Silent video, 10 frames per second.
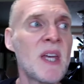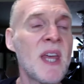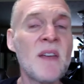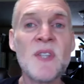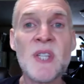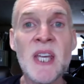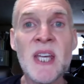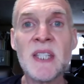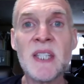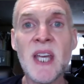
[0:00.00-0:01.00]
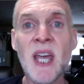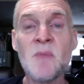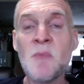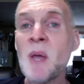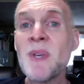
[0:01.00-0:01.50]
they've sinned,
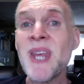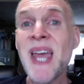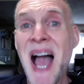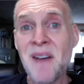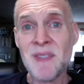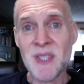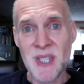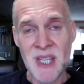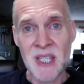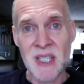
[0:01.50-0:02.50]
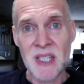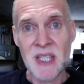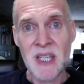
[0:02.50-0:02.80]
and maybe they haven't sinned.